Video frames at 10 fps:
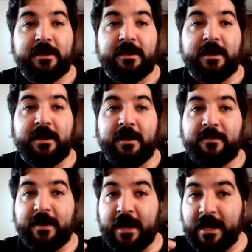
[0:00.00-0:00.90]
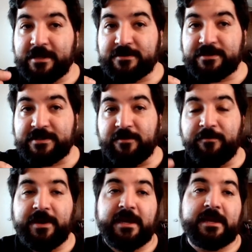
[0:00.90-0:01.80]
The eyes are still
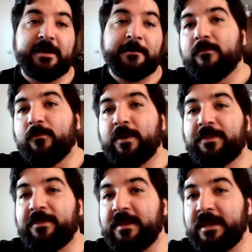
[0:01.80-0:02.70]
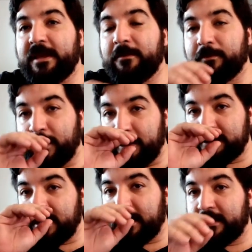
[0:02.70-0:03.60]
big. With the
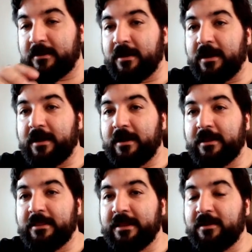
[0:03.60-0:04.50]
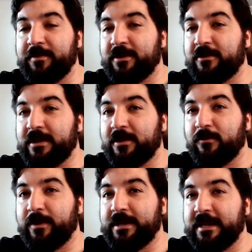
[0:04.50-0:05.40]
brown dog, a little bit earlier,
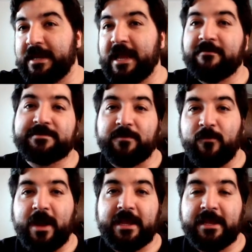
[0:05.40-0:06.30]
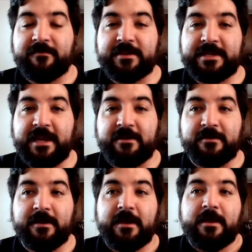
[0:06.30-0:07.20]
we did have some wagging of the
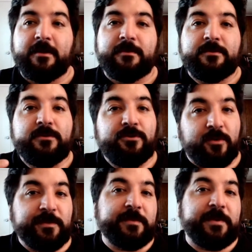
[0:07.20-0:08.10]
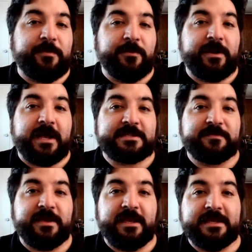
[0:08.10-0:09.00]
tail. Normally, people would ask
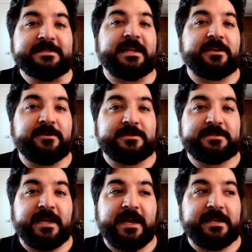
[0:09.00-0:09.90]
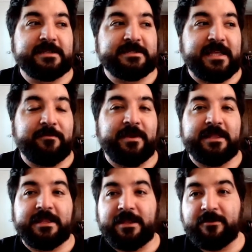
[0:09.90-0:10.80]
me, isn't that a good sign? Doesn't that
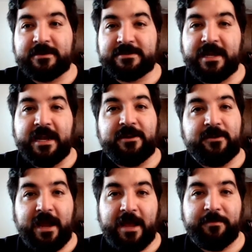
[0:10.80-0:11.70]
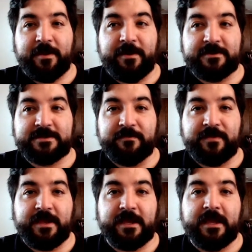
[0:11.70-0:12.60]
mean that they're excited or happy about
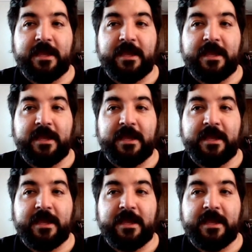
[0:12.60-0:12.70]
something?